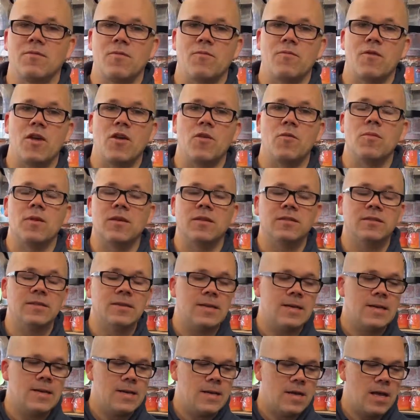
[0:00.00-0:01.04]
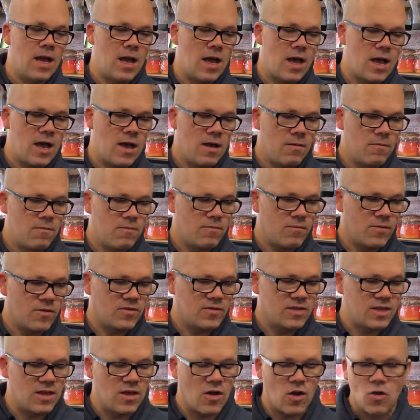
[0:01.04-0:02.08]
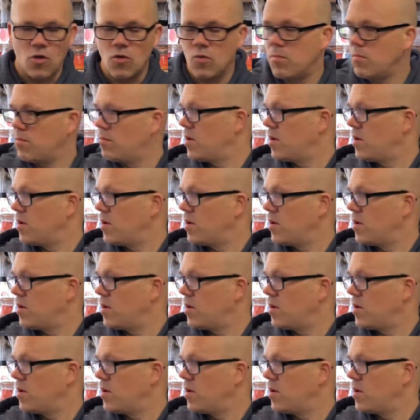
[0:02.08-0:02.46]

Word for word: when we opened. Um, obviously, the whole